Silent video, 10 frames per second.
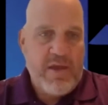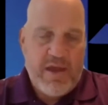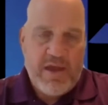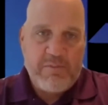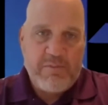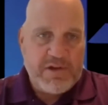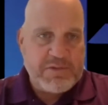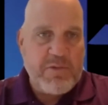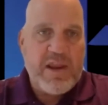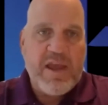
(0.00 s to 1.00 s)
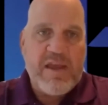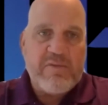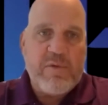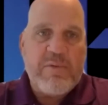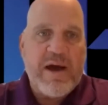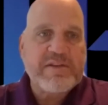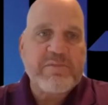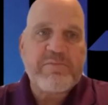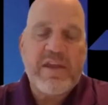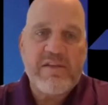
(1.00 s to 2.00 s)
as much money as we
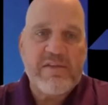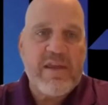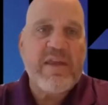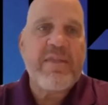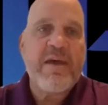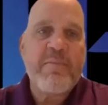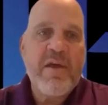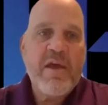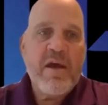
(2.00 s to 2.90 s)
possibly can send them.